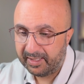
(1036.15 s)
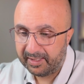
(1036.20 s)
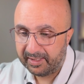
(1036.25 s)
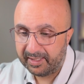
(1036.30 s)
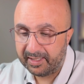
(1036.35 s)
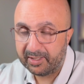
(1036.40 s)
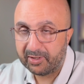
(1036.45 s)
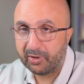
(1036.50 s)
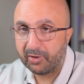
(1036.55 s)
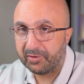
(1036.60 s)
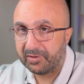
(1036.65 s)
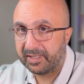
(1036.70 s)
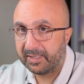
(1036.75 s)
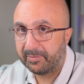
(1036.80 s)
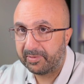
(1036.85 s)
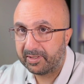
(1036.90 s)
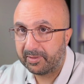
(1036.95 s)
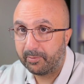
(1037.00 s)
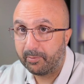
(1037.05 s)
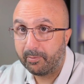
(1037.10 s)
these
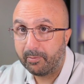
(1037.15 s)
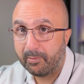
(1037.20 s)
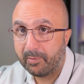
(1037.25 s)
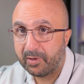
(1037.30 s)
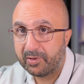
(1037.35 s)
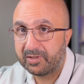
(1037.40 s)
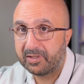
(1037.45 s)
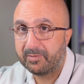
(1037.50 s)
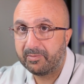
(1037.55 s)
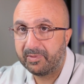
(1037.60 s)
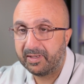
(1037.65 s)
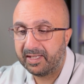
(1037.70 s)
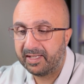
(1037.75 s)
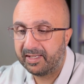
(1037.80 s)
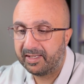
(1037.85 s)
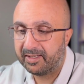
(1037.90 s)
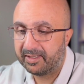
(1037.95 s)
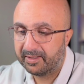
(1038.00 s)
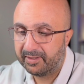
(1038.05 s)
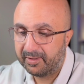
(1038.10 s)
concepts must
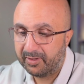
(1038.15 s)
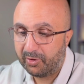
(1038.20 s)
be